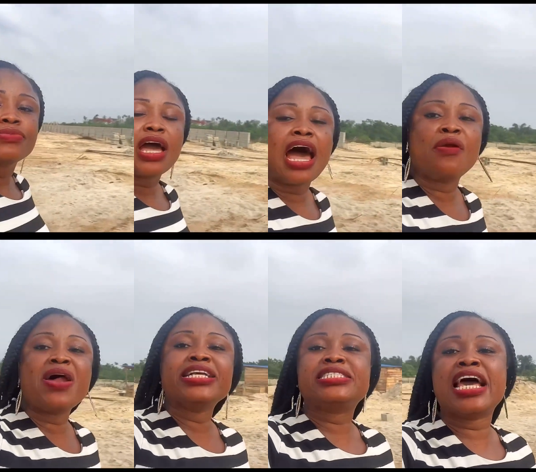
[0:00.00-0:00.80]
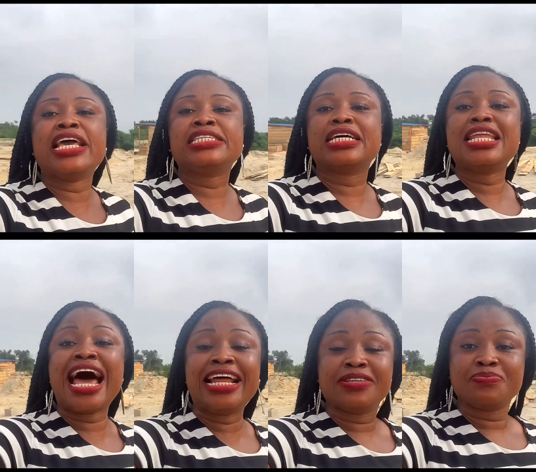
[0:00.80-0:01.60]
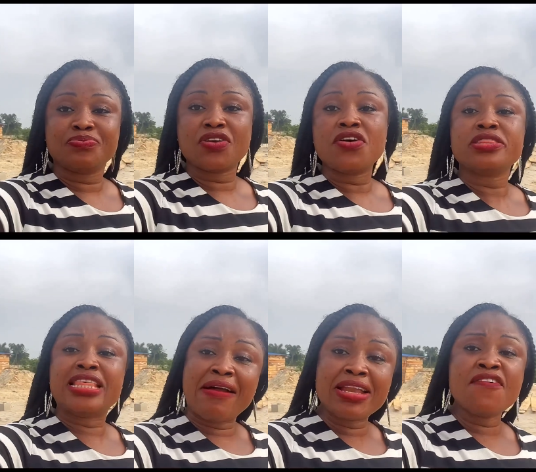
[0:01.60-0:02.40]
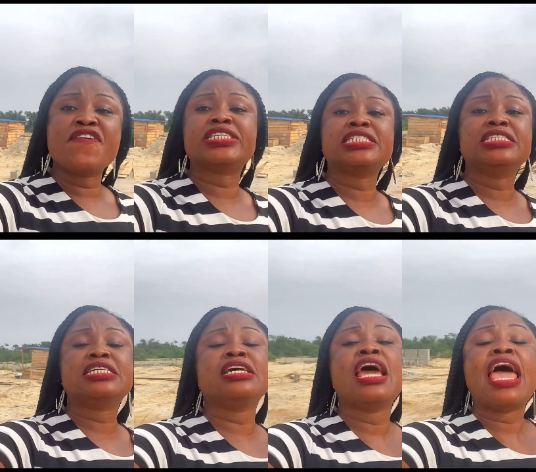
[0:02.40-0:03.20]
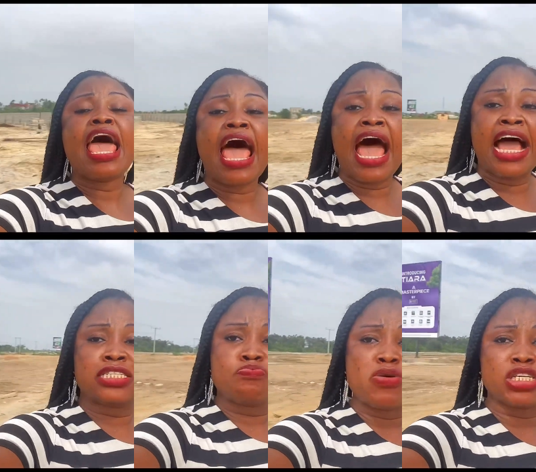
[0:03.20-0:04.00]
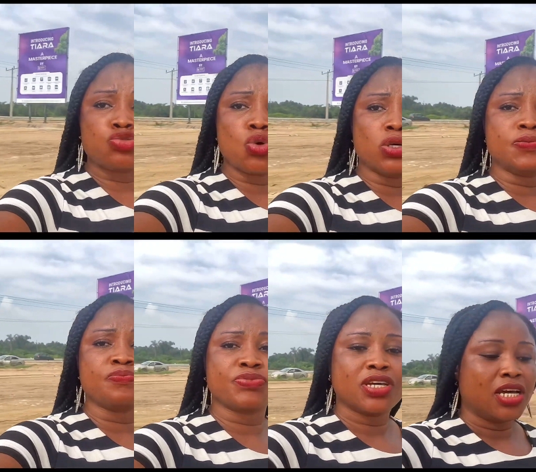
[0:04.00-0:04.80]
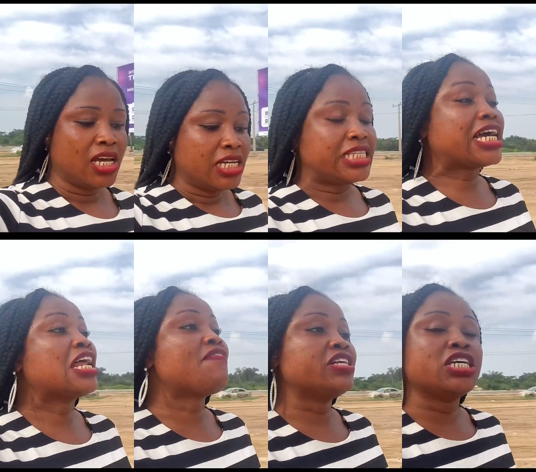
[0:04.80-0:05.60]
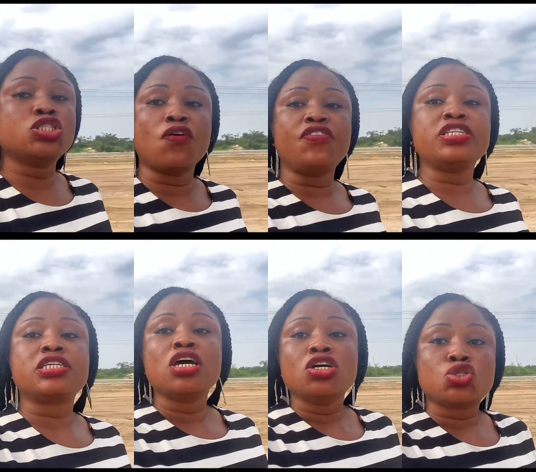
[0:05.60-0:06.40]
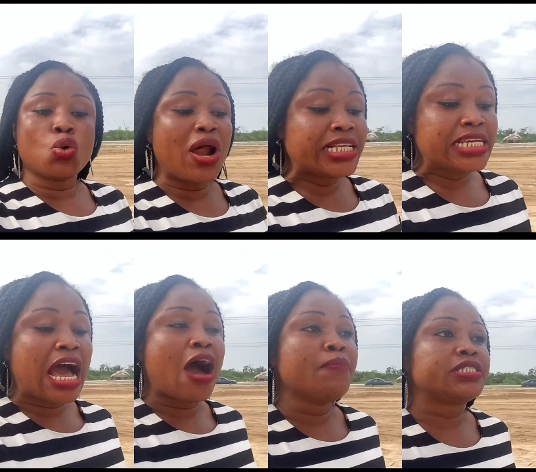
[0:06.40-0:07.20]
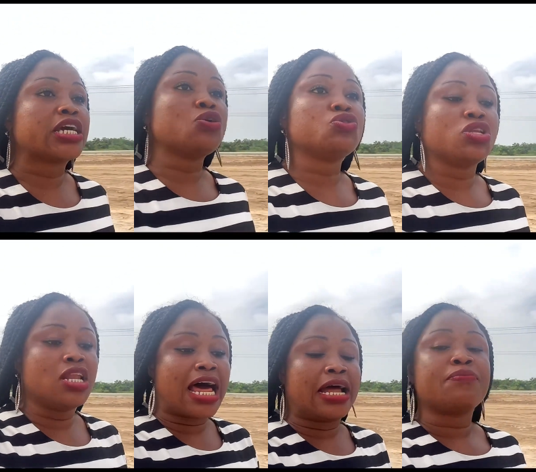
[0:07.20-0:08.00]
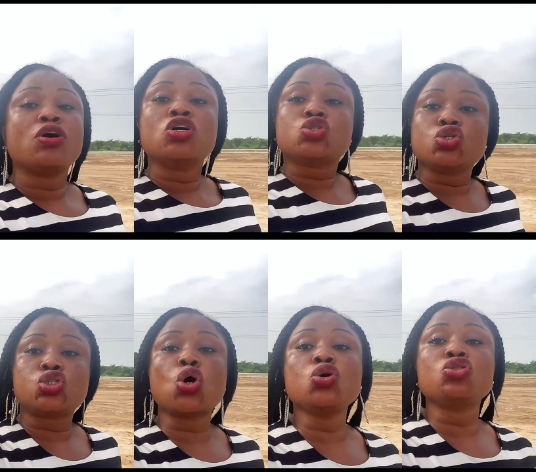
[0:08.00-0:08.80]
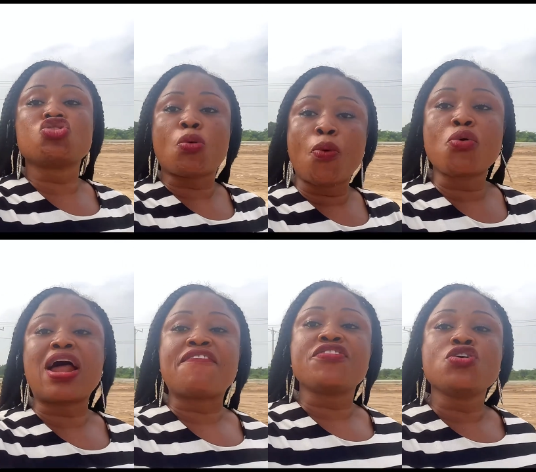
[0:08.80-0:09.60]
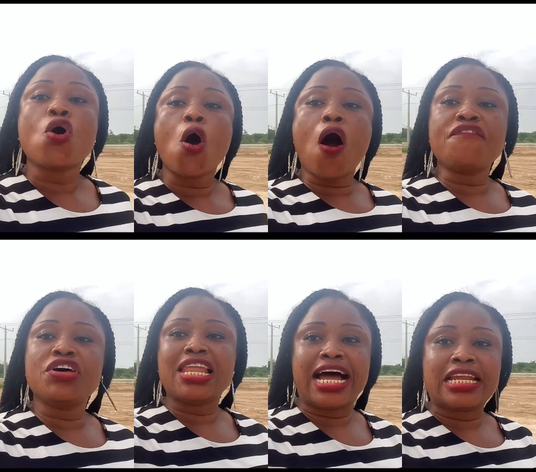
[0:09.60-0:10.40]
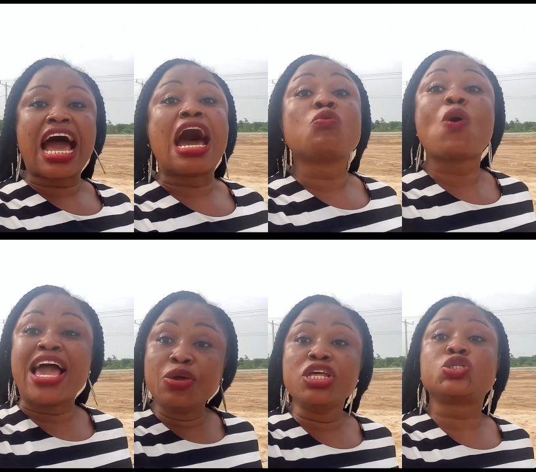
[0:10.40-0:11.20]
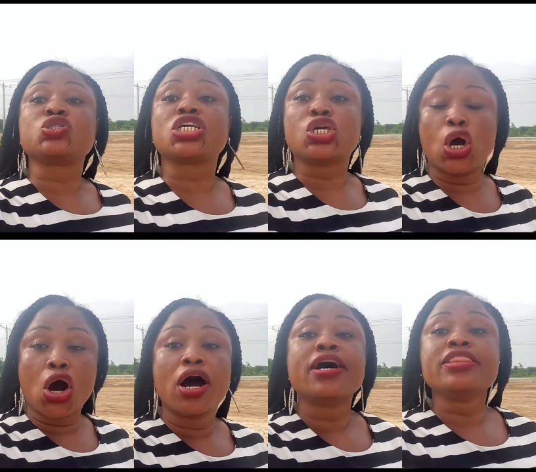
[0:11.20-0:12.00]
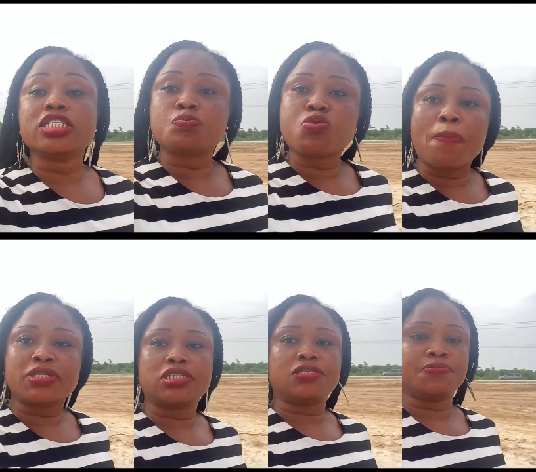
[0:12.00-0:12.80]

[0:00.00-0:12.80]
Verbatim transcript: and right here is the land directly facing the express road take advantage of it so right here i'll be taking you to the land to show you the topography of the land and why you need to secure this property